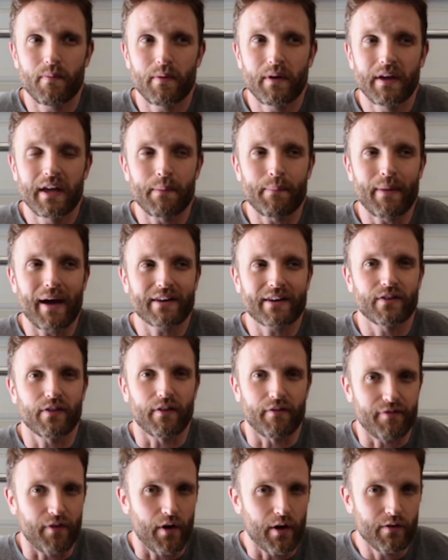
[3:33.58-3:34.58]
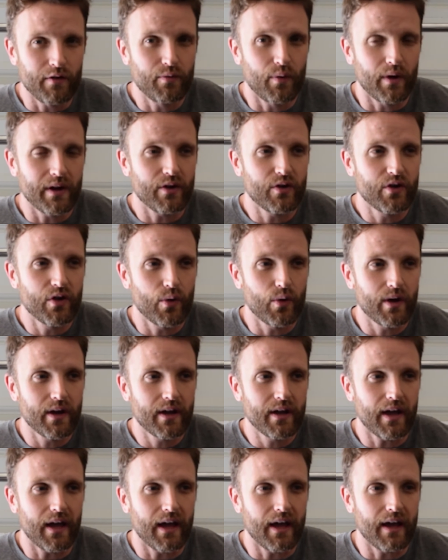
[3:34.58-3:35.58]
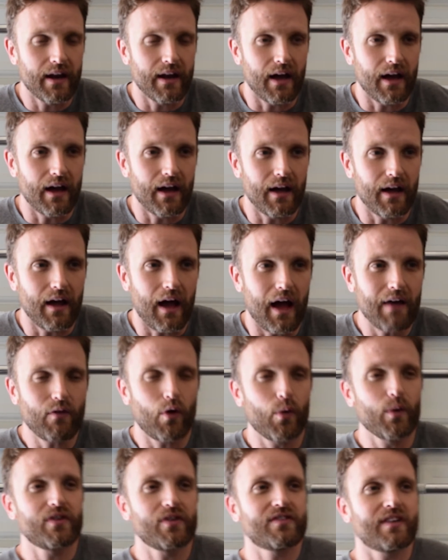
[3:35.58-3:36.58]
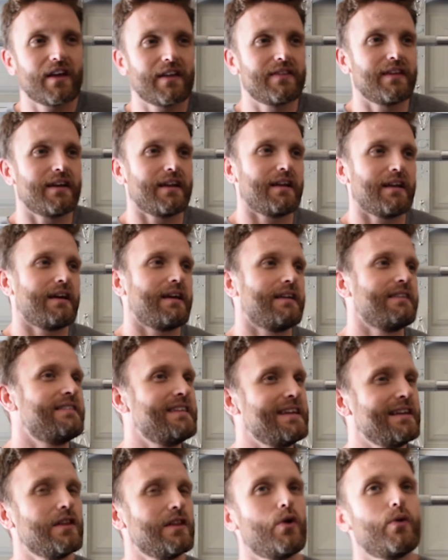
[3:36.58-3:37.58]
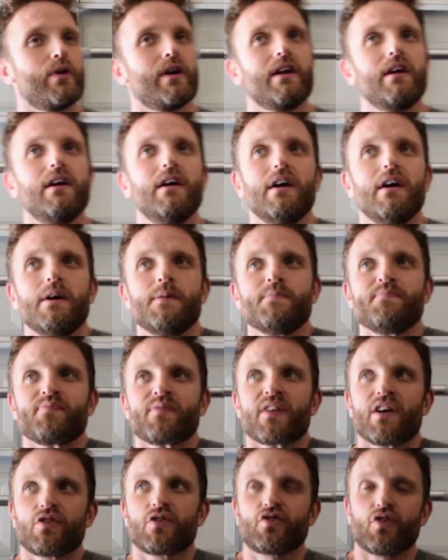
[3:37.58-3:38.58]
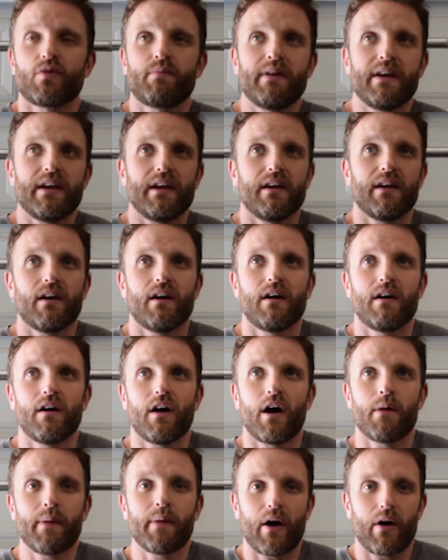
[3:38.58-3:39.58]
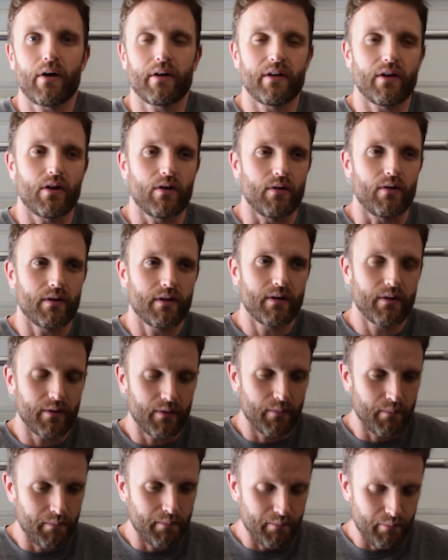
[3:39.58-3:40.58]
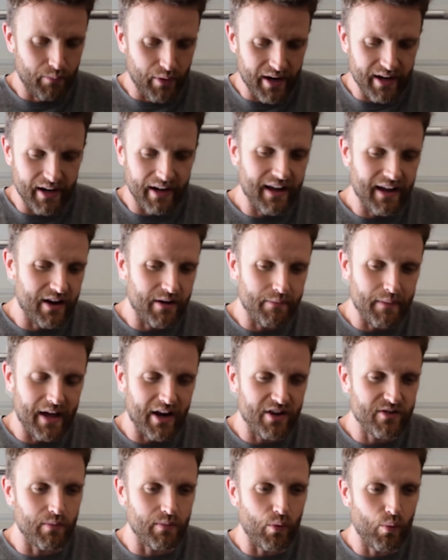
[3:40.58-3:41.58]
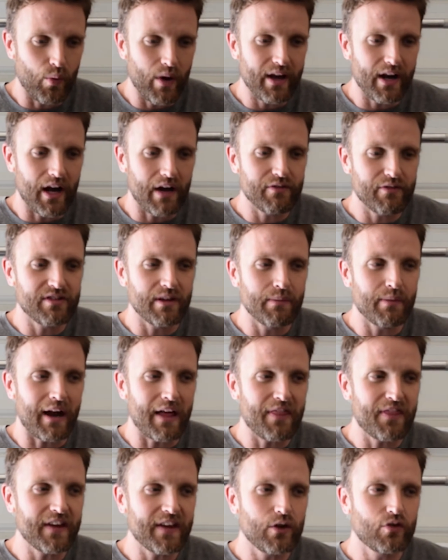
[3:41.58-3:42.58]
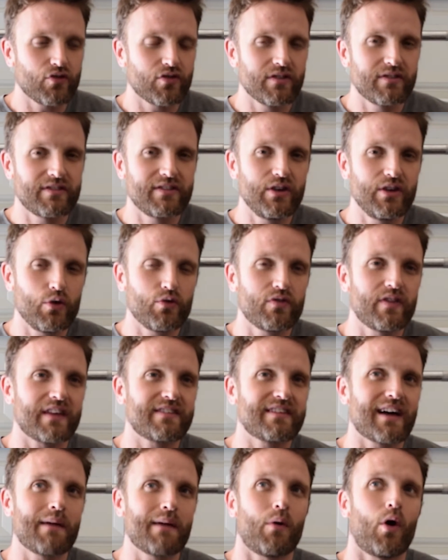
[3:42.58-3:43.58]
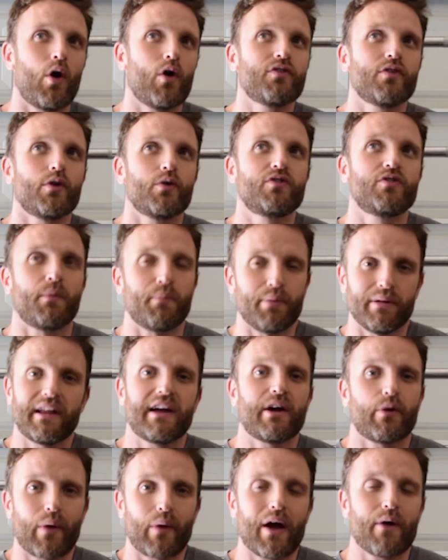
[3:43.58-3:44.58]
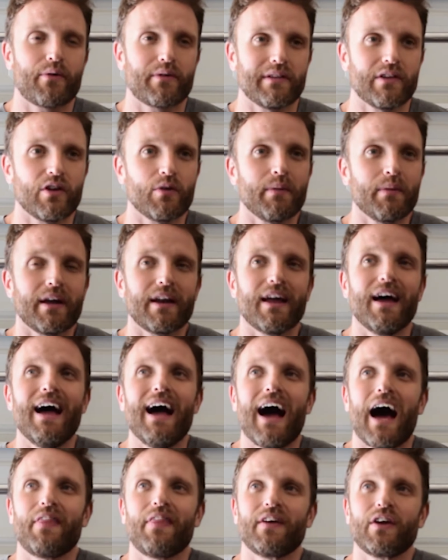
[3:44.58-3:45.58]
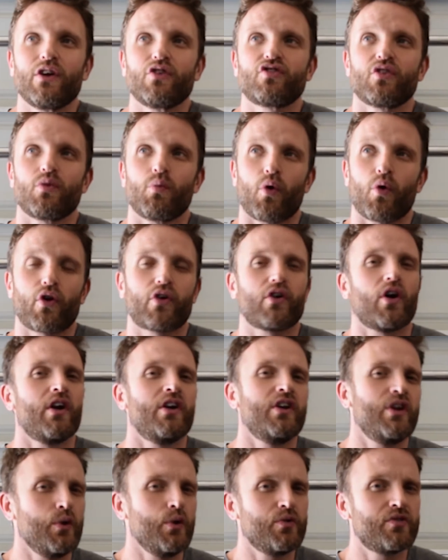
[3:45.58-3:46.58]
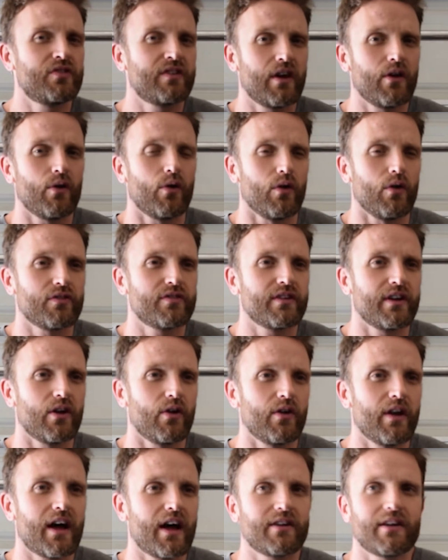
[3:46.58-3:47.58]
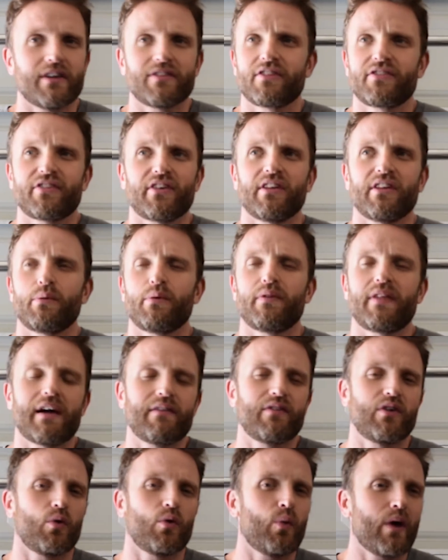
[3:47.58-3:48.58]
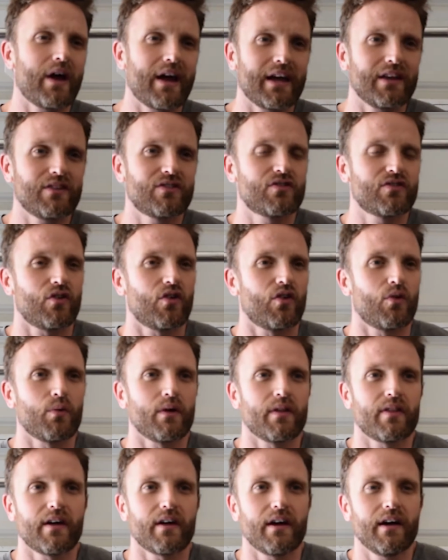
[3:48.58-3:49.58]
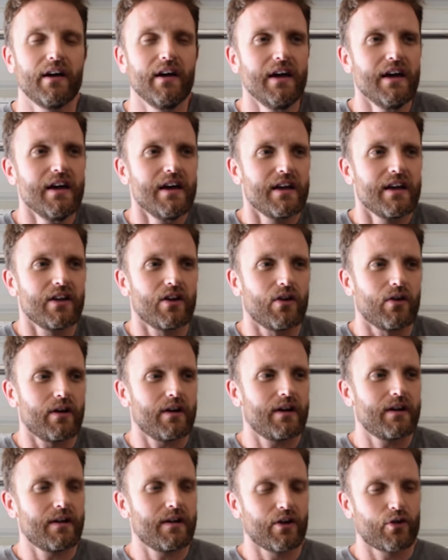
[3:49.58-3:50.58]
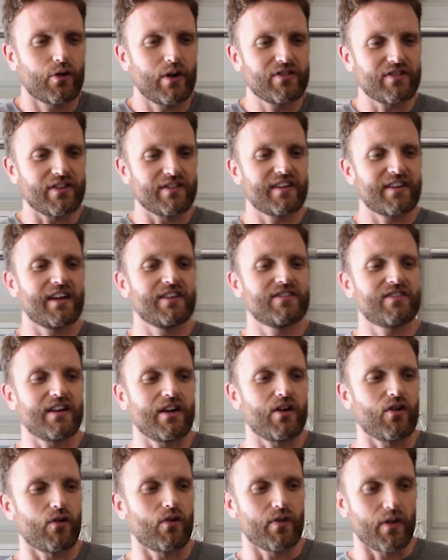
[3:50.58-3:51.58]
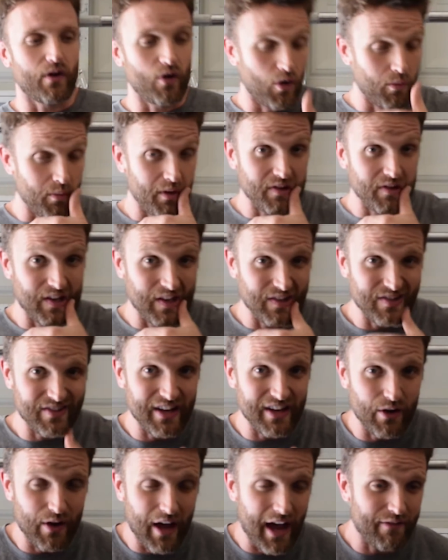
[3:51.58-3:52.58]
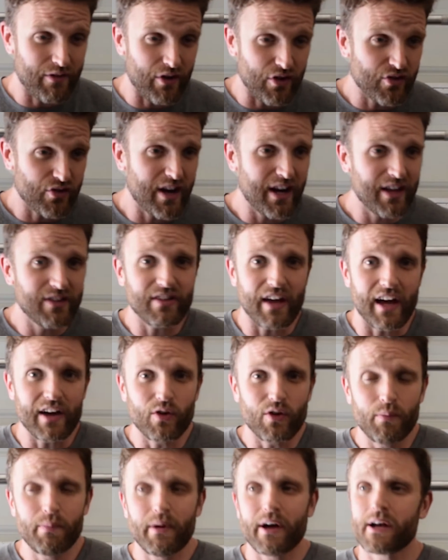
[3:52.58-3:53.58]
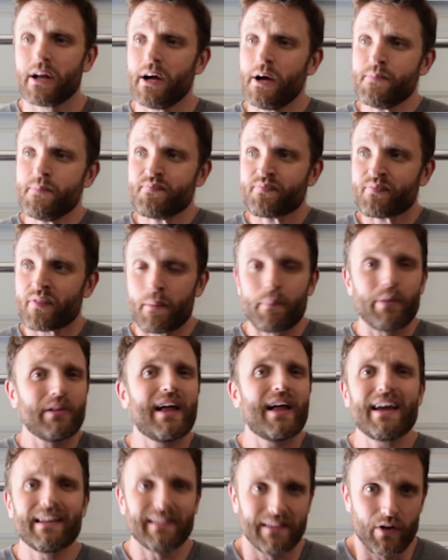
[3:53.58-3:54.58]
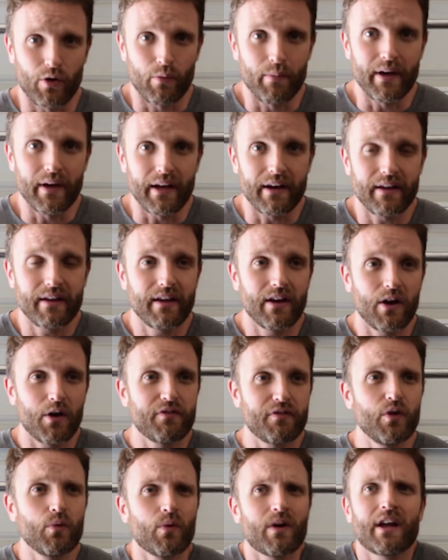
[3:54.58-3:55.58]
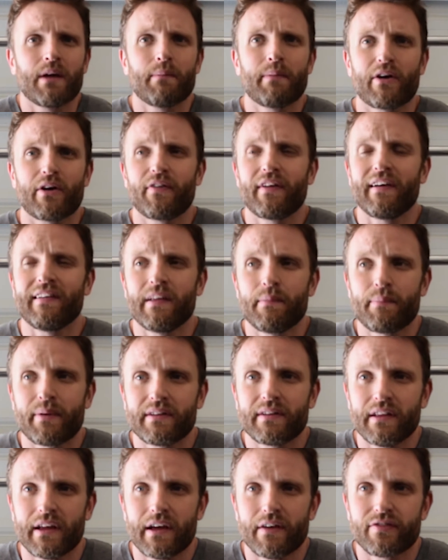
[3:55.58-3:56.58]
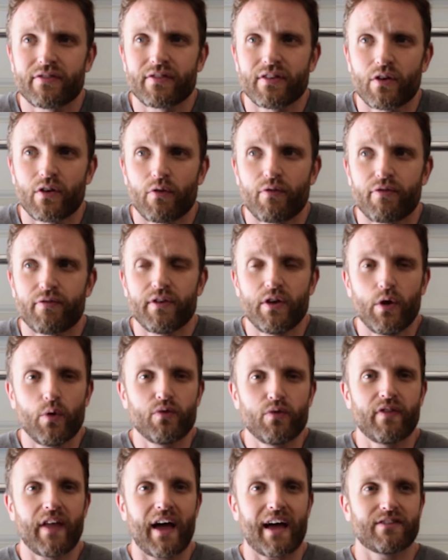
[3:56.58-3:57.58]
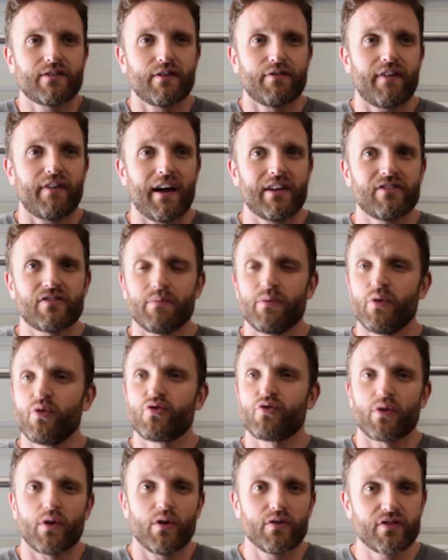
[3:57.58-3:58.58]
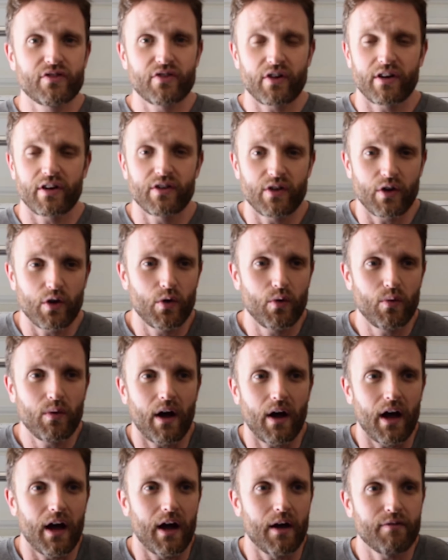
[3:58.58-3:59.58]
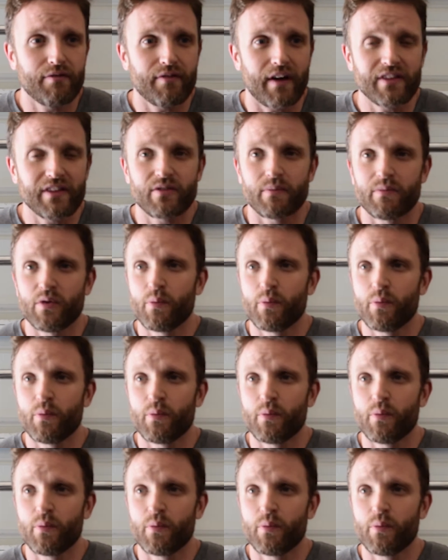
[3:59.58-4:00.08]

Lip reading: get back to the fun of what you're doing, and I've always said that deloading should be about breaking it down to manageable weight, obviously, but I think you should use that time also to play around a little bit. I think you should work on new skills, not necessarily with heavier weights or with increased intensity or the normal intensity you'd have in a training cycle, but play a little bit. If you want to get better at the Olympic lifts, use that to find some new drills that you can do, find some new